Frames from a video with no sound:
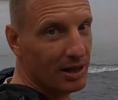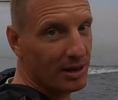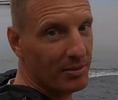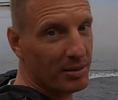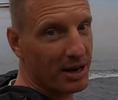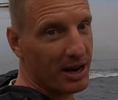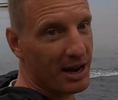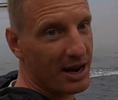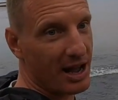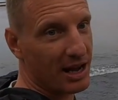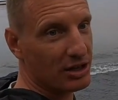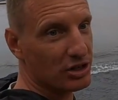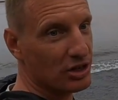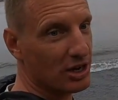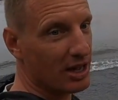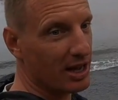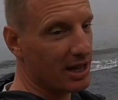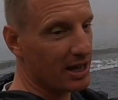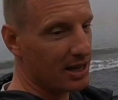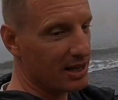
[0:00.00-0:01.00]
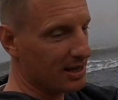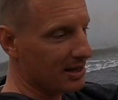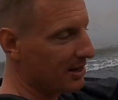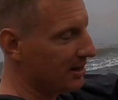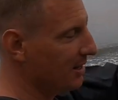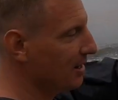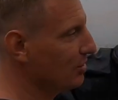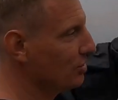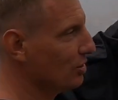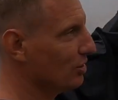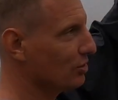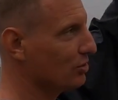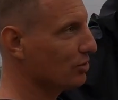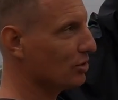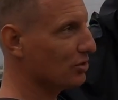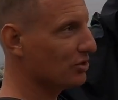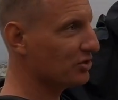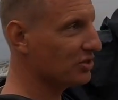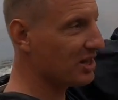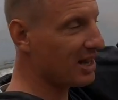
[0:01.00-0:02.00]
but then actually it's
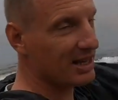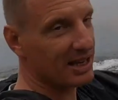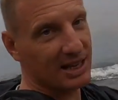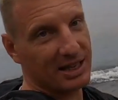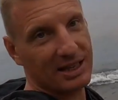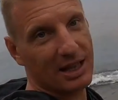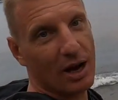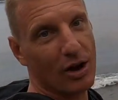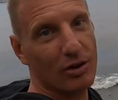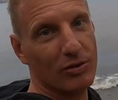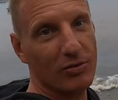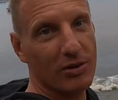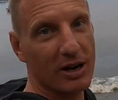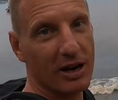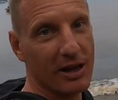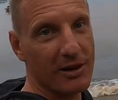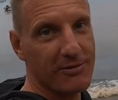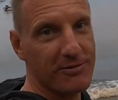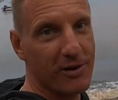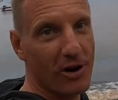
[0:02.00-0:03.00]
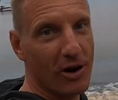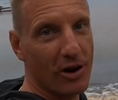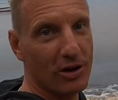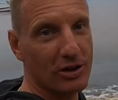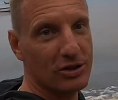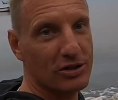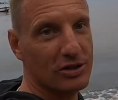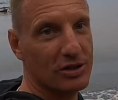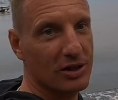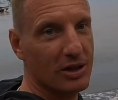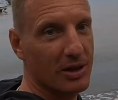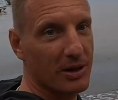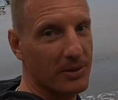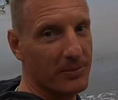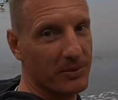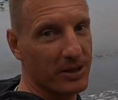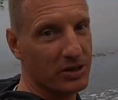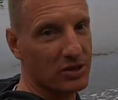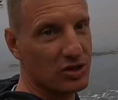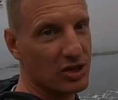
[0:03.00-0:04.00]
also setting down really fast.
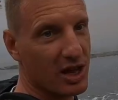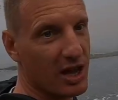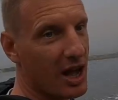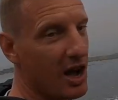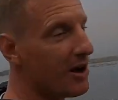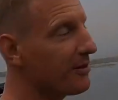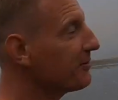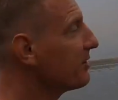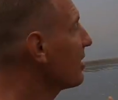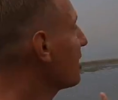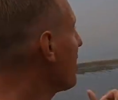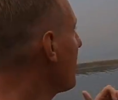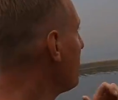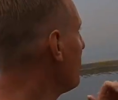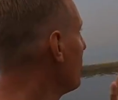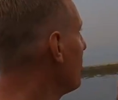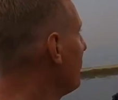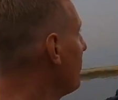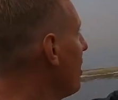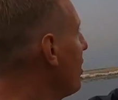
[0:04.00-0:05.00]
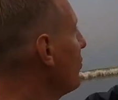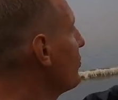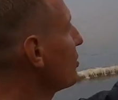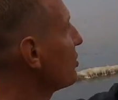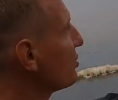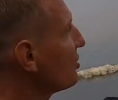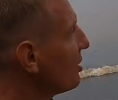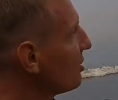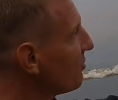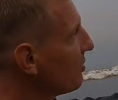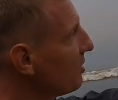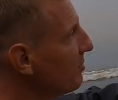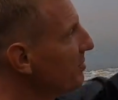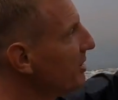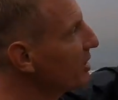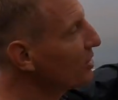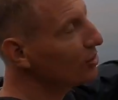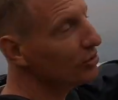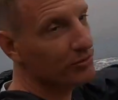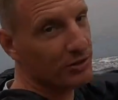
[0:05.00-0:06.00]
Let's say after a couple of hours it will
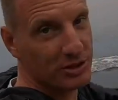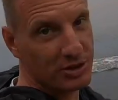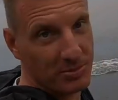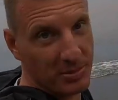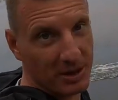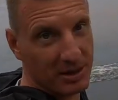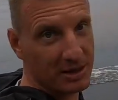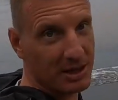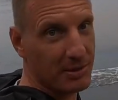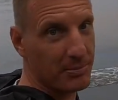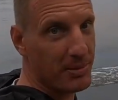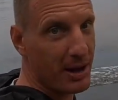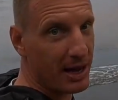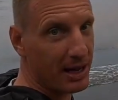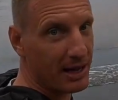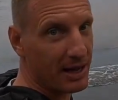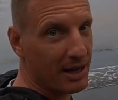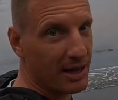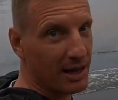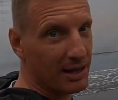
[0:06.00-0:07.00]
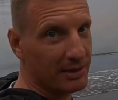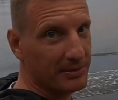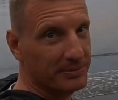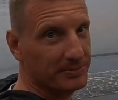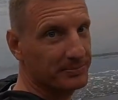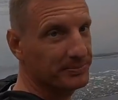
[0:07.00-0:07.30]
be good visibility back again.